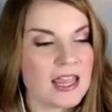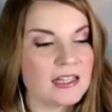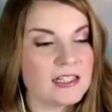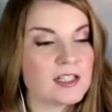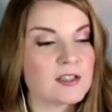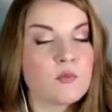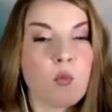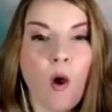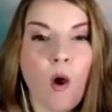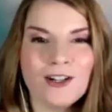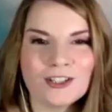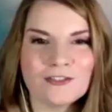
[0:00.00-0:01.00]
and it's
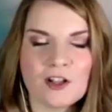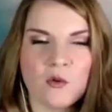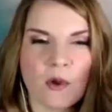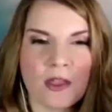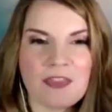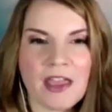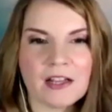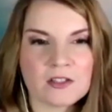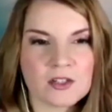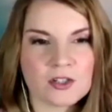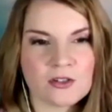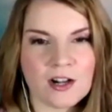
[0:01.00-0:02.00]
wonderful when
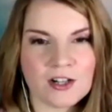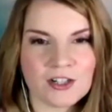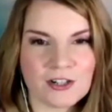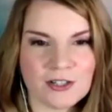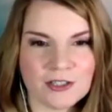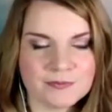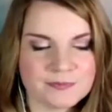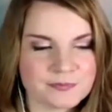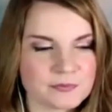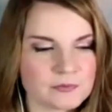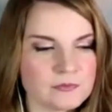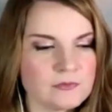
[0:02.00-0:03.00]
that structure
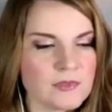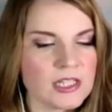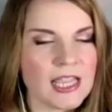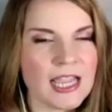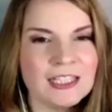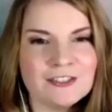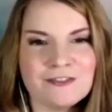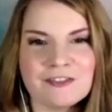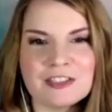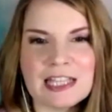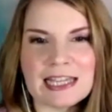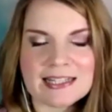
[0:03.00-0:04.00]
kind of
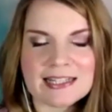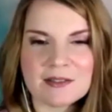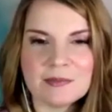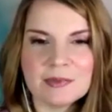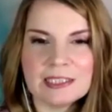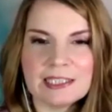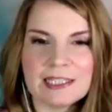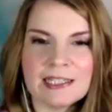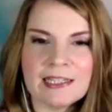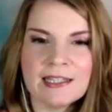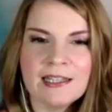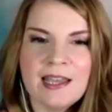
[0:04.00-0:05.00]

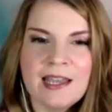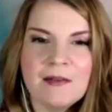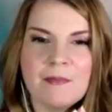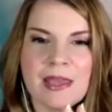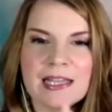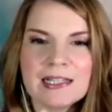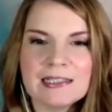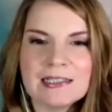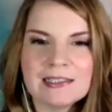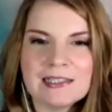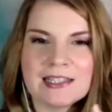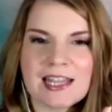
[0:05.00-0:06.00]
flexibly
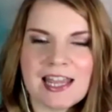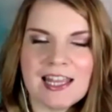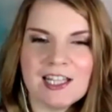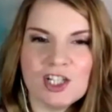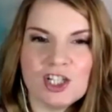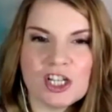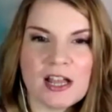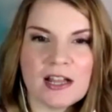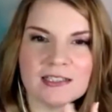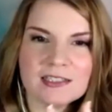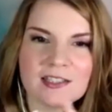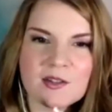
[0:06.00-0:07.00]
melds and
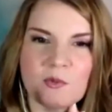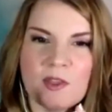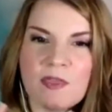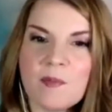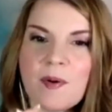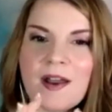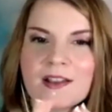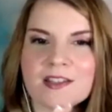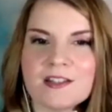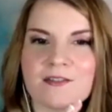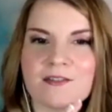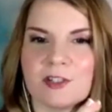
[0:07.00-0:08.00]
gels with the
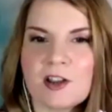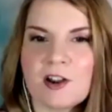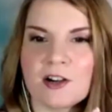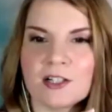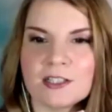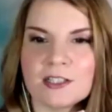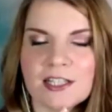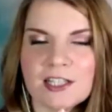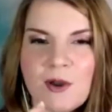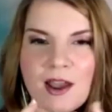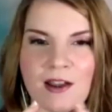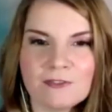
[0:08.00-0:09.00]
positive regard
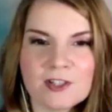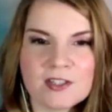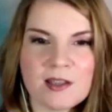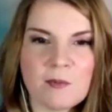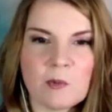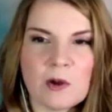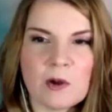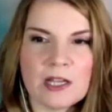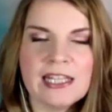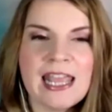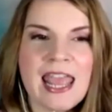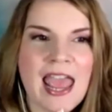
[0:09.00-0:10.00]
that you have for
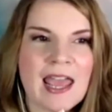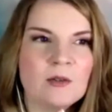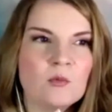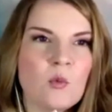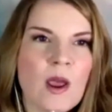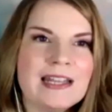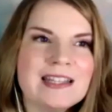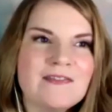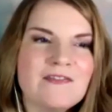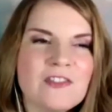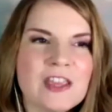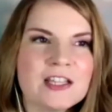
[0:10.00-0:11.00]
someone. And
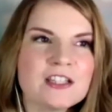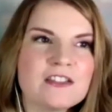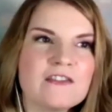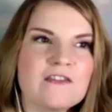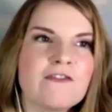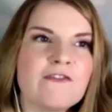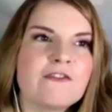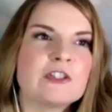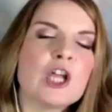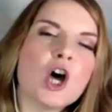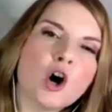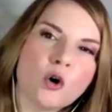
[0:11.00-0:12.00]
when things
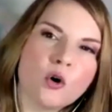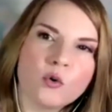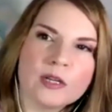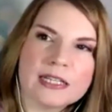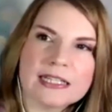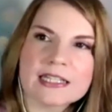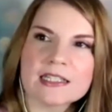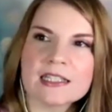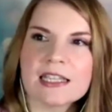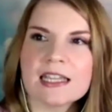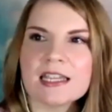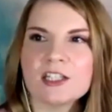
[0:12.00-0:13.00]
flow
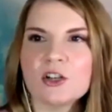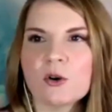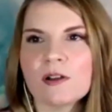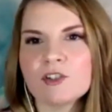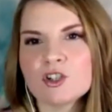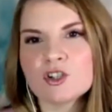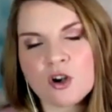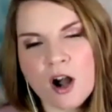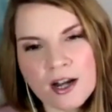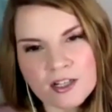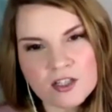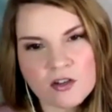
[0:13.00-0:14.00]
easily and you don't have to
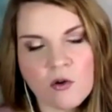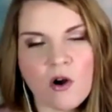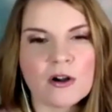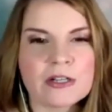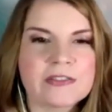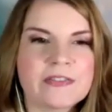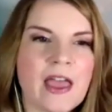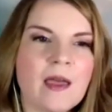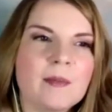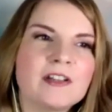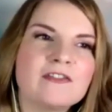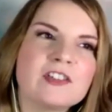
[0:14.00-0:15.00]
try so hard at
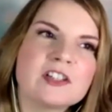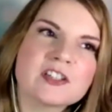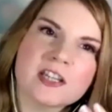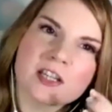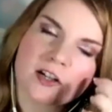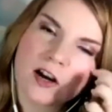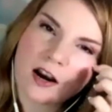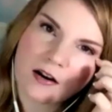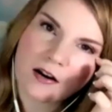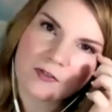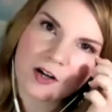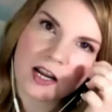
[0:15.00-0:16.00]
them and it feels like you're
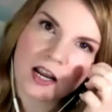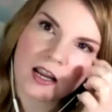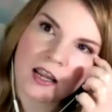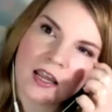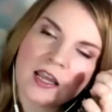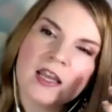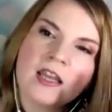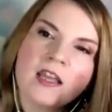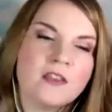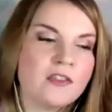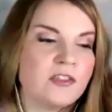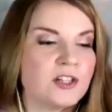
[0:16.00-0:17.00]
not efforting,
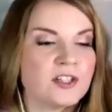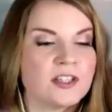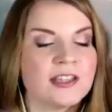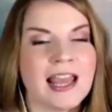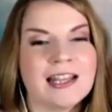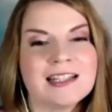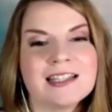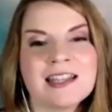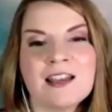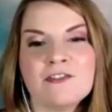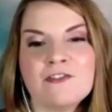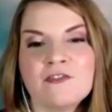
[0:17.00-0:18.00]
there's that
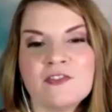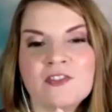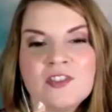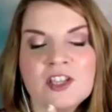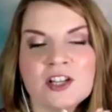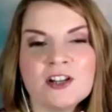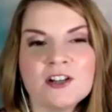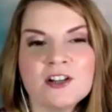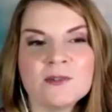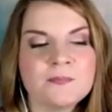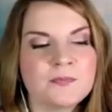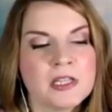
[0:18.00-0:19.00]
that
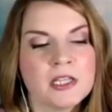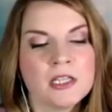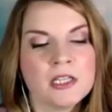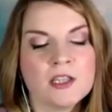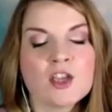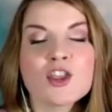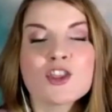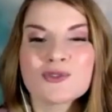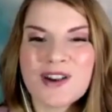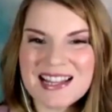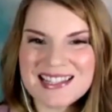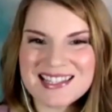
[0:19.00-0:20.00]
there the
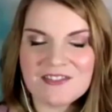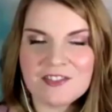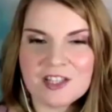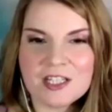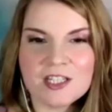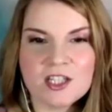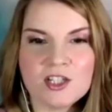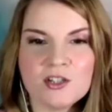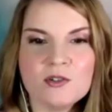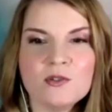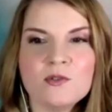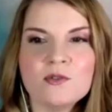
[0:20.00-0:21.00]
threads of these
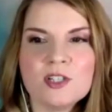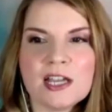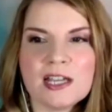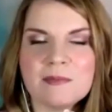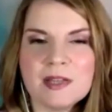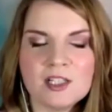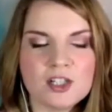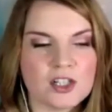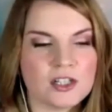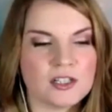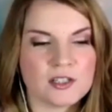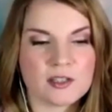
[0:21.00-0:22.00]
two
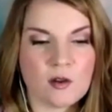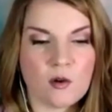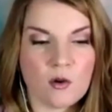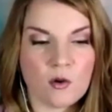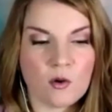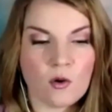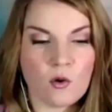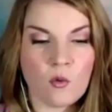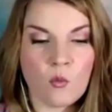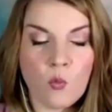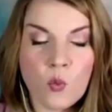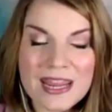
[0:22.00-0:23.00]
dimensions
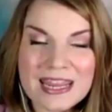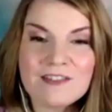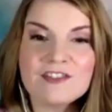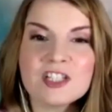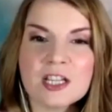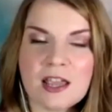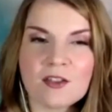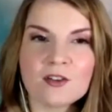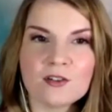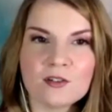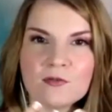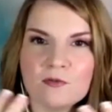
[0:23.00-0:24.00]
weave
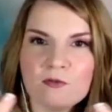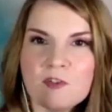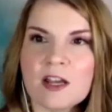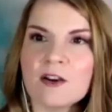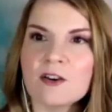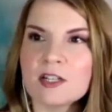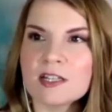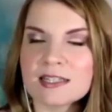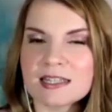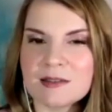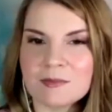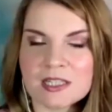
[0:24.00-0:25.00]
together very
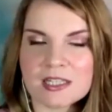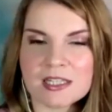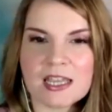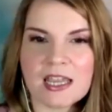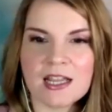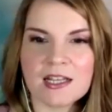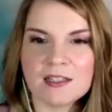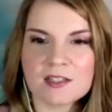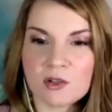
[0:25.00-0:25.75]
seamlessly and